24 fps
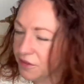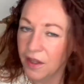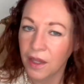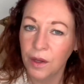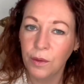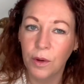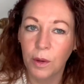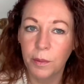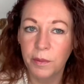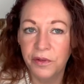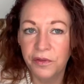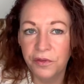
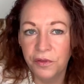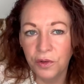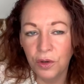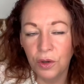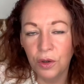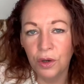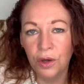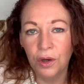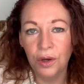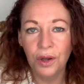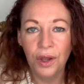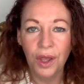what,
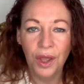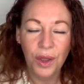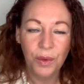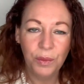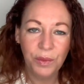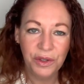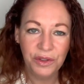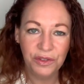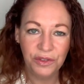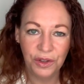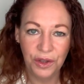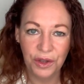before
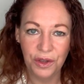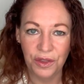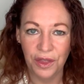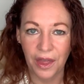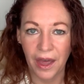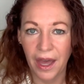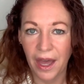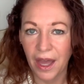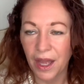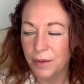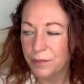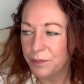we do
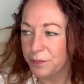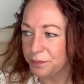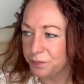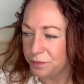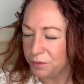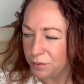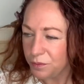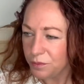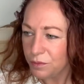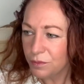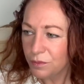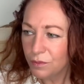that,
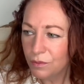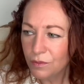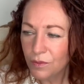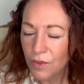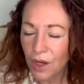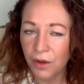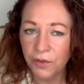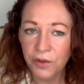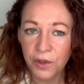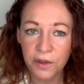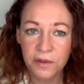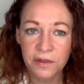
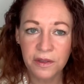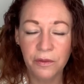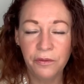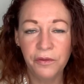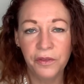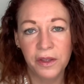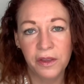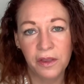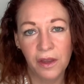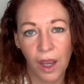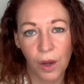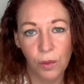I've got
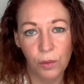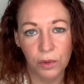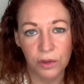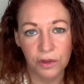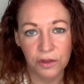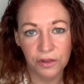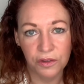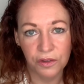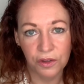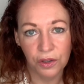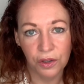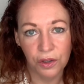something that I want
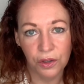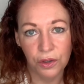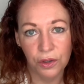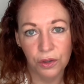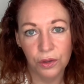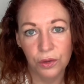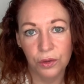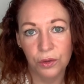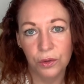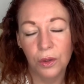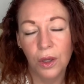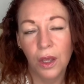
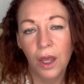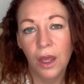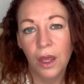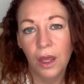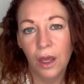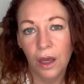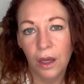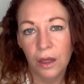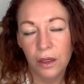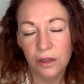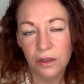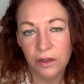to
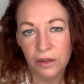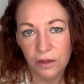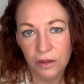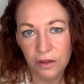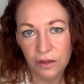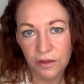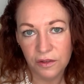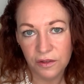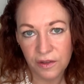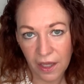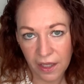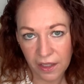
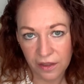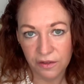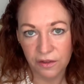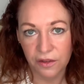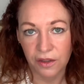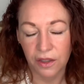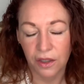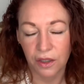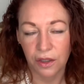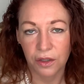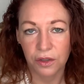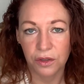say to
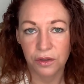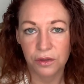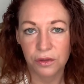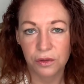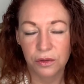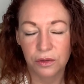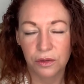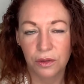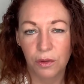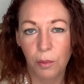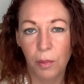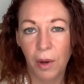you,
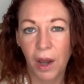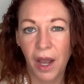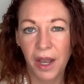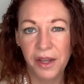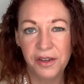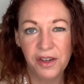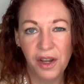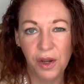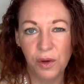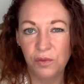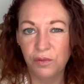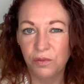but I
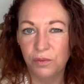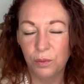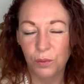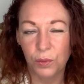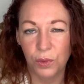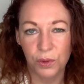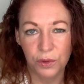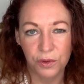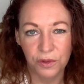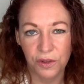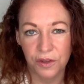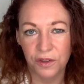don't
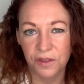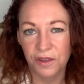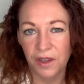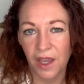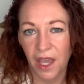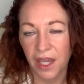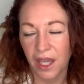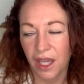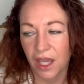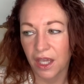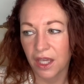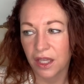want to
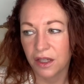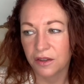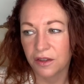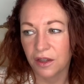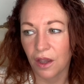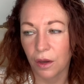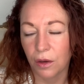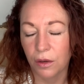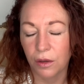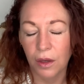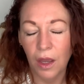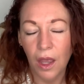say it.
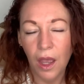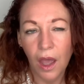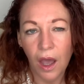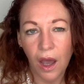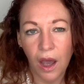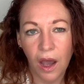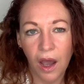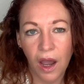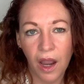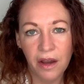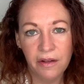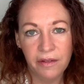So
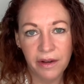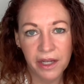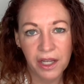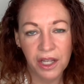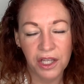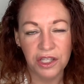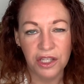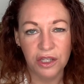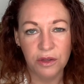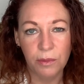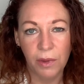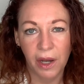I
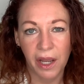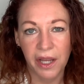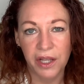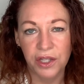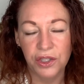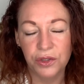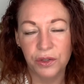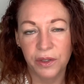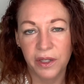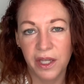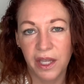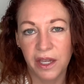reckon you might
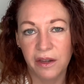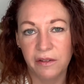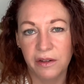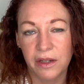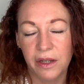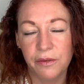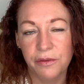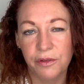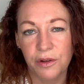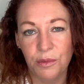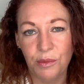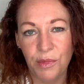enjoy hearing
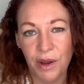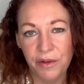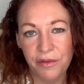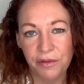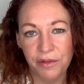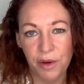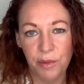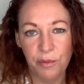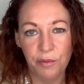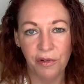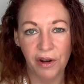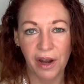it from my
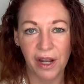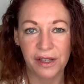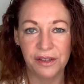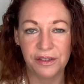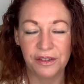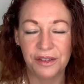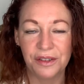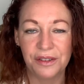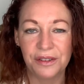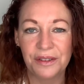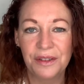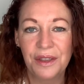friend
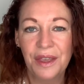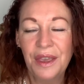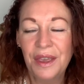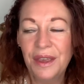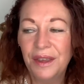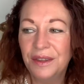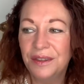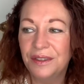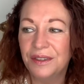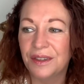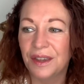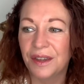Brandon.
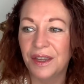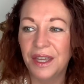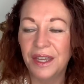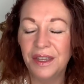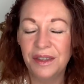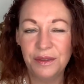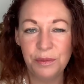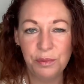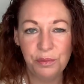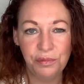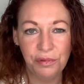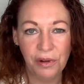So
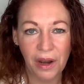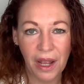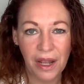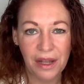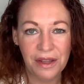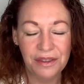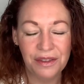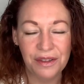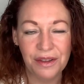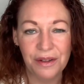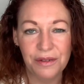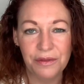here's
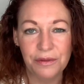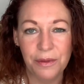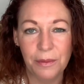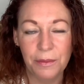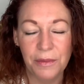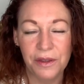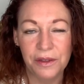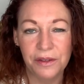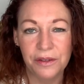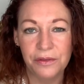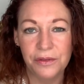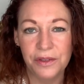Brandon from
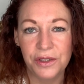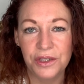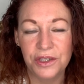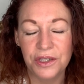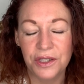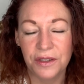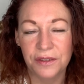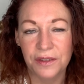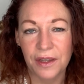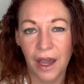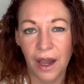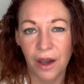the Da
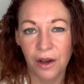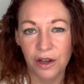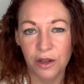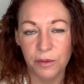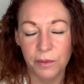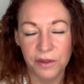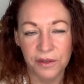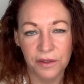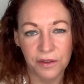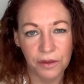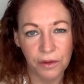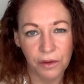Vinci's
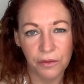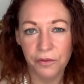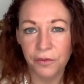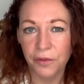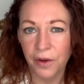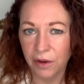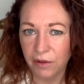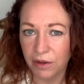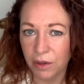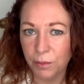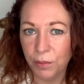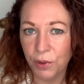Alchemyst. He's got a
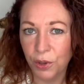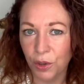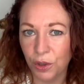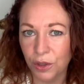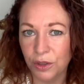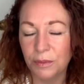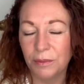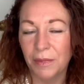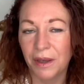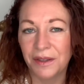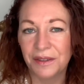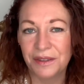very
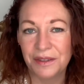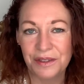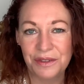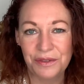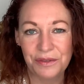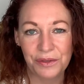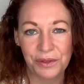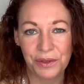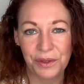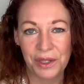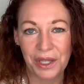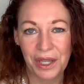important message
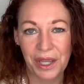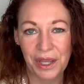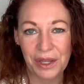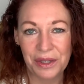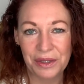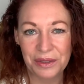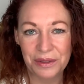for you.